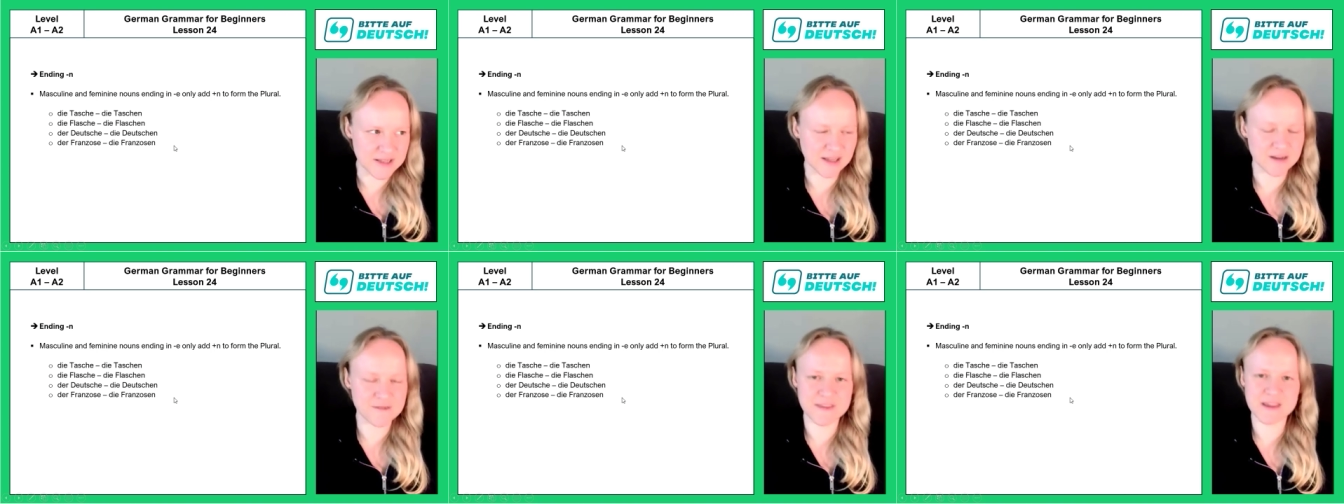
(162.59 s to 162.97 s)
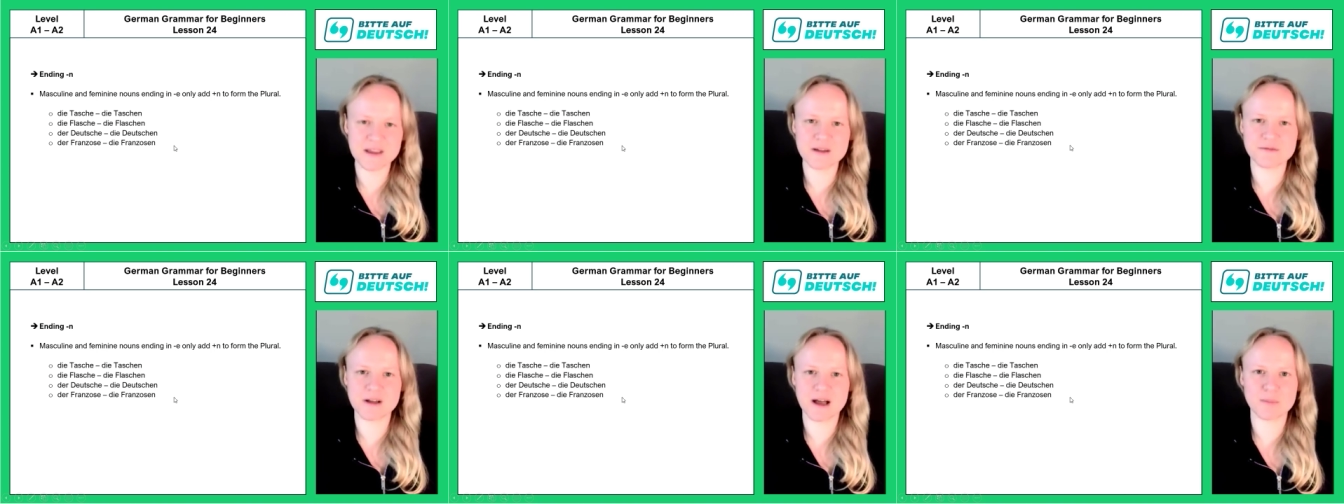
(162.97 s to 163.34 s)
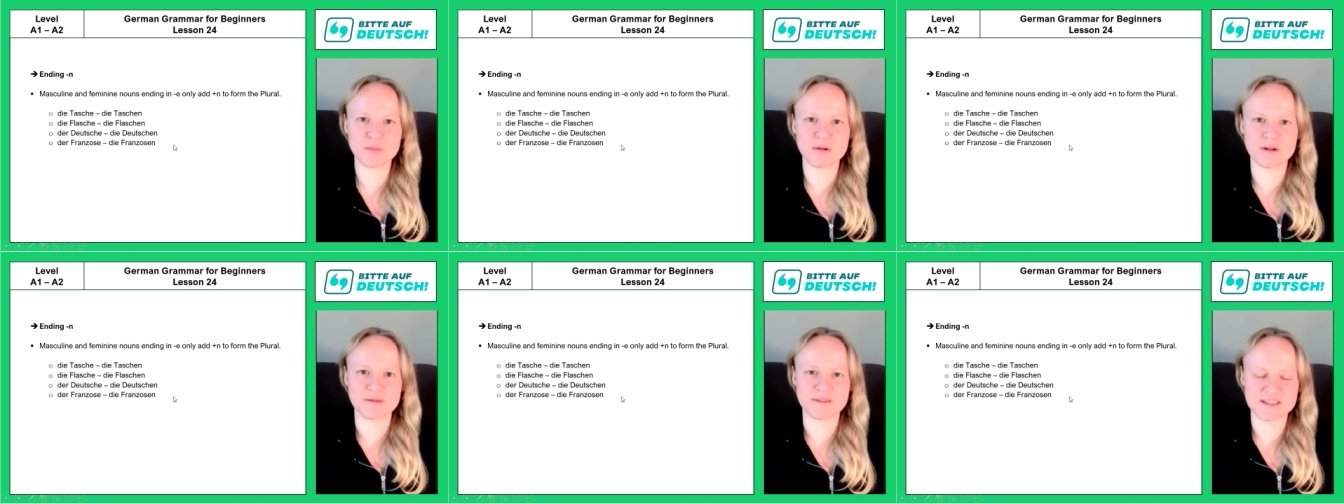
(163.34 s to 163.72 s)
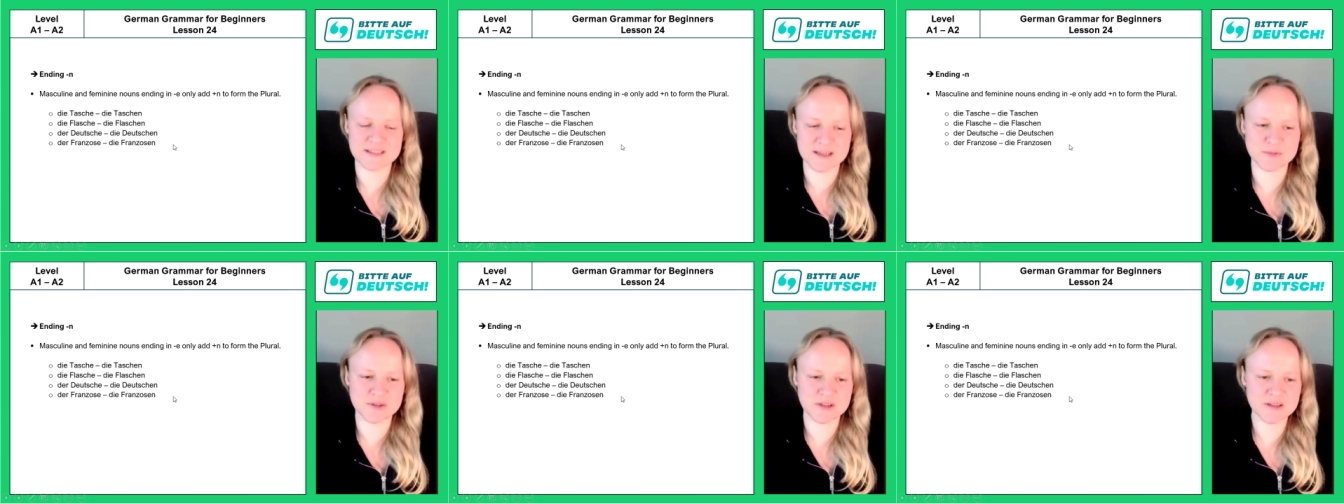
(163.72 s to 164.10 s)
I can think of a couple of
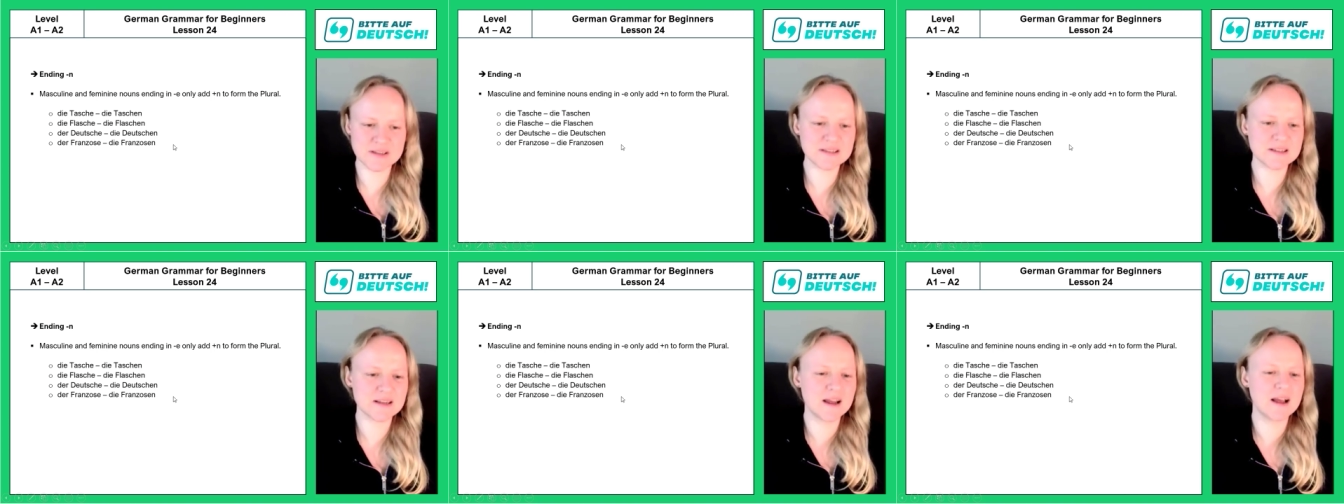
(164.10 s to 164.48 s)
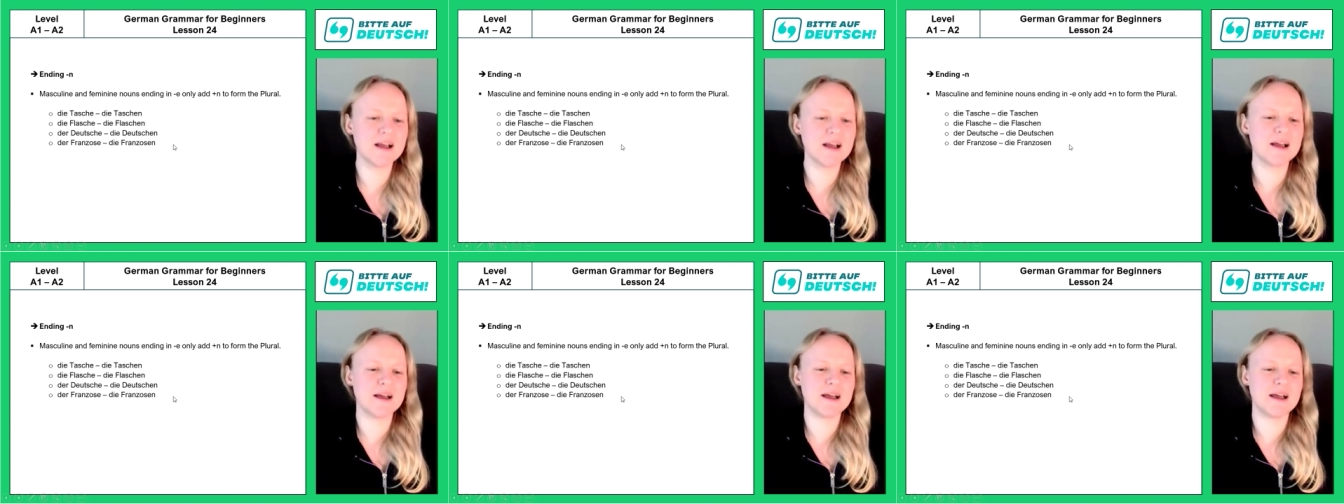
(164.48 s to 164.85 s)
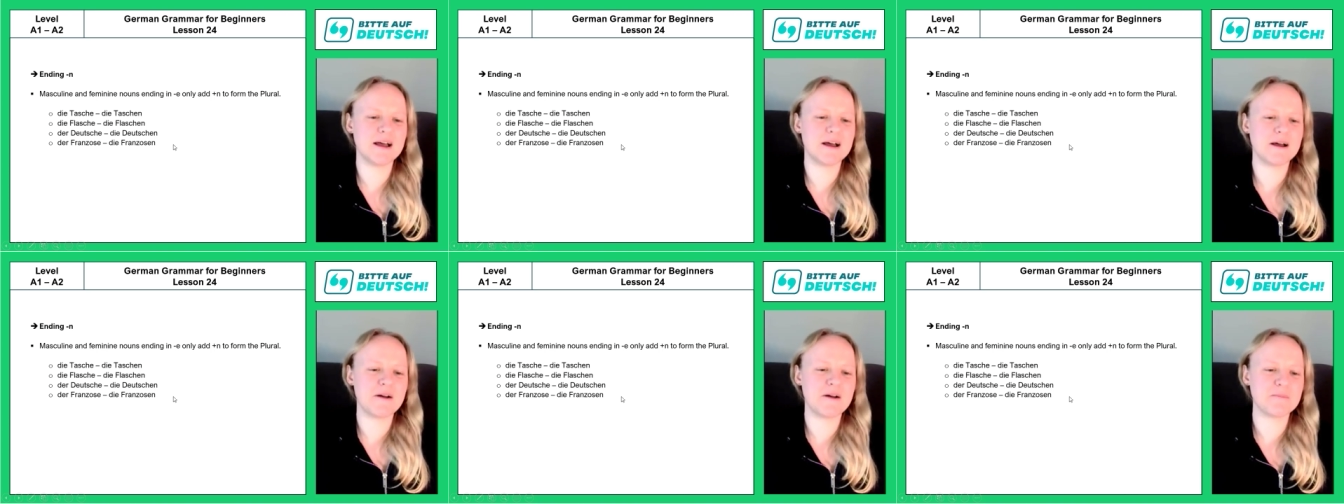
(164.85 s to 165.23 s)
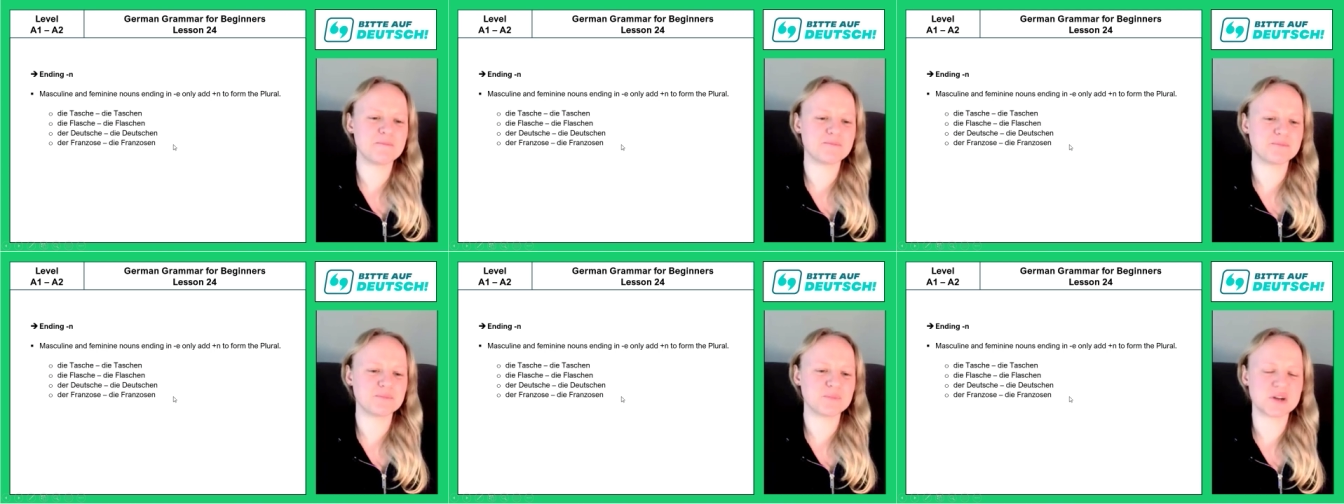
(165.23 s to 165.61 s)
exceptions,
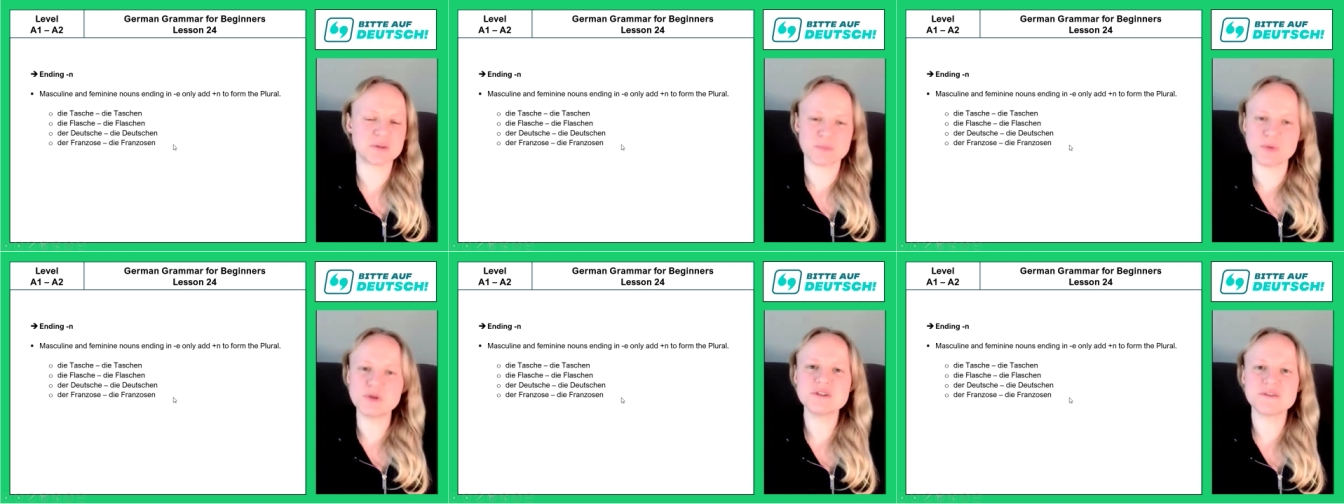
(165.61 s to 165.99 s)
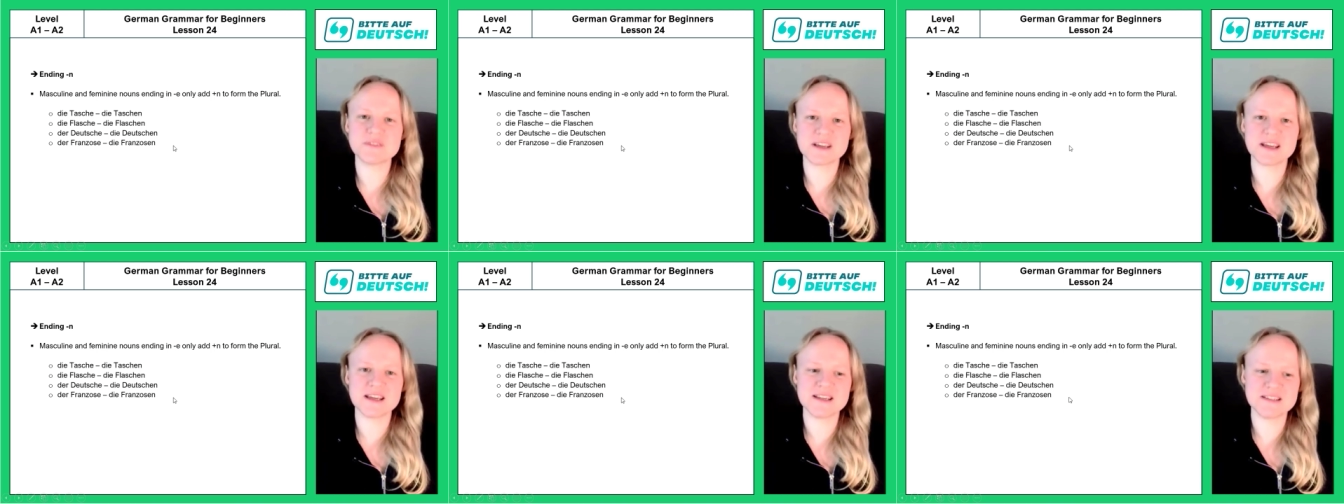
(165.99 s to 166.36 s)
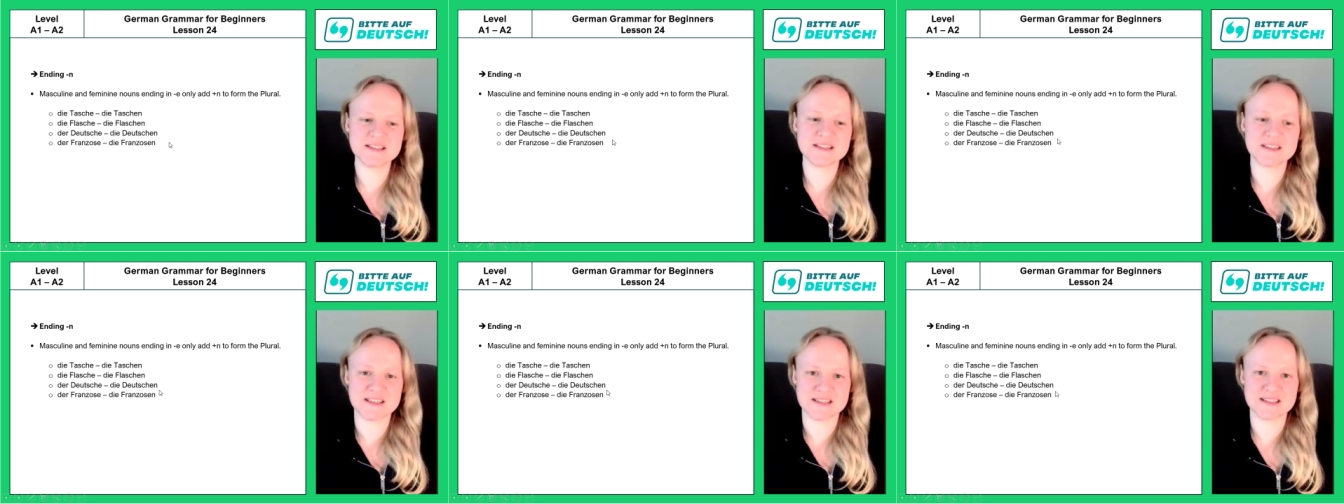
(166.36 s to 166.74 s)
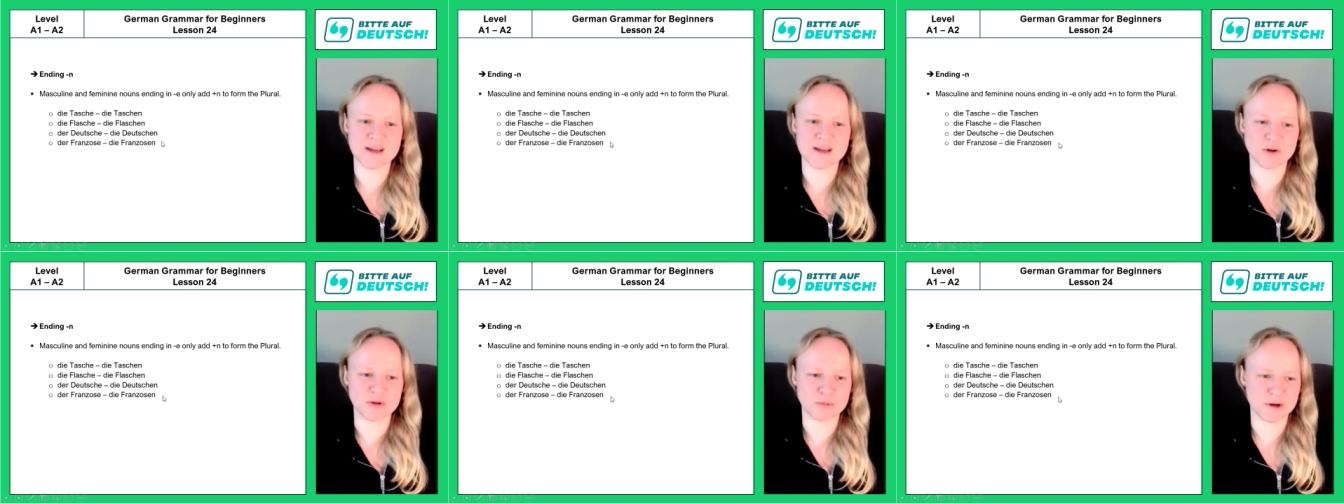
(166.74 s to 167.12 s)
um, but in most of the cases, this
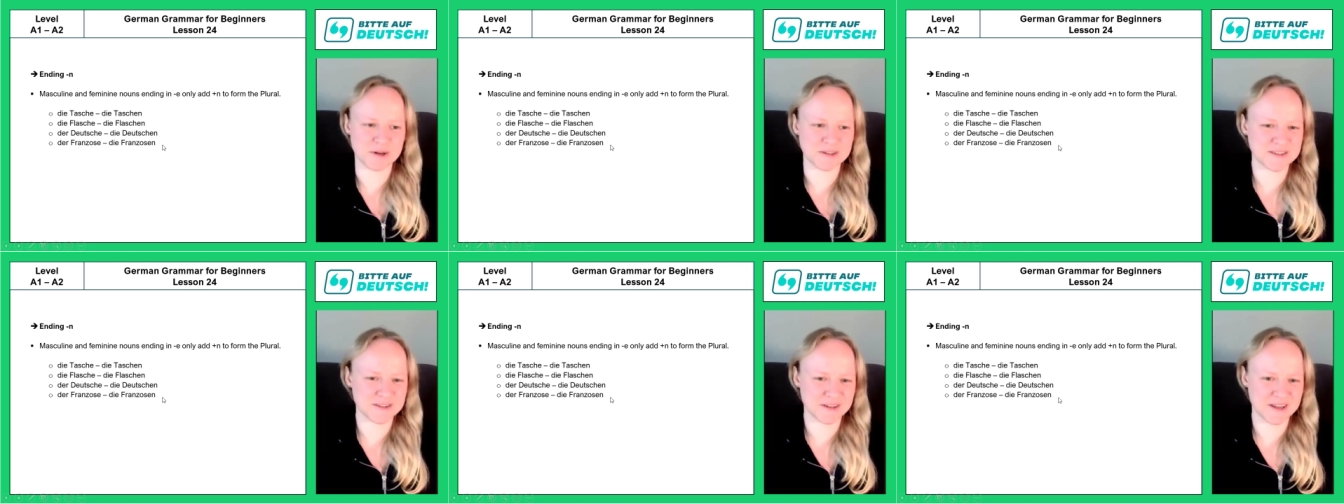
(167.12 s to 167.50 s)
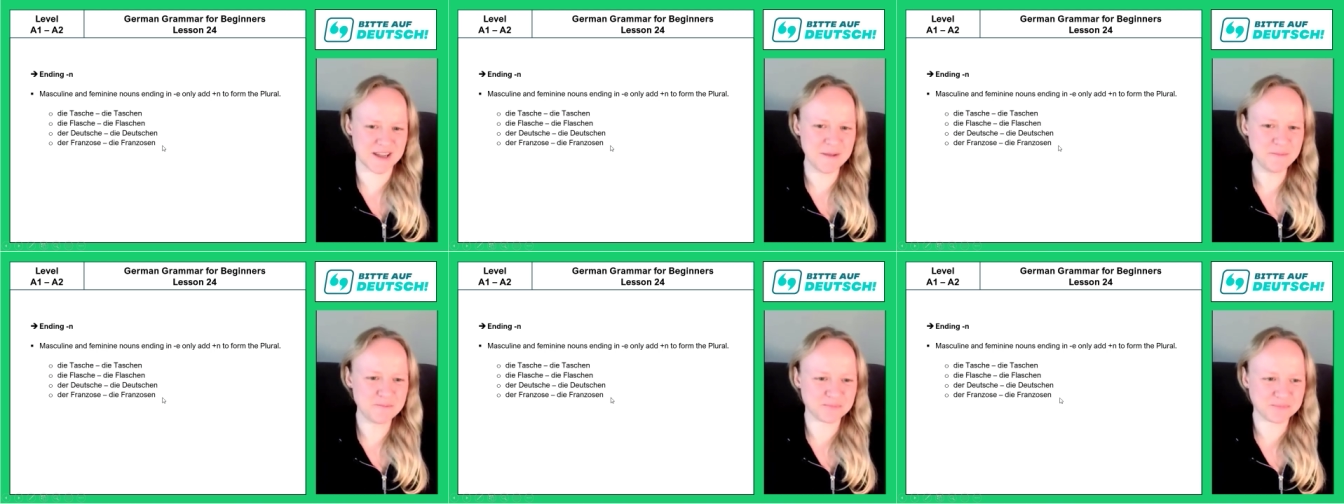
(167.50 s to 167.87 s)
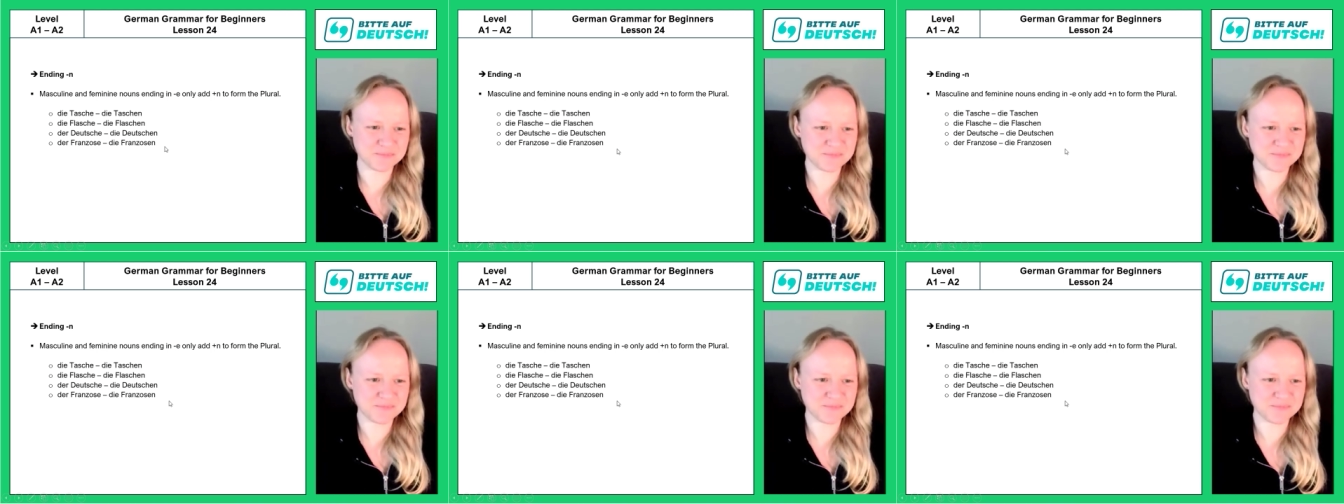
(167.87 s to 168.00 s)
is how it works, okay?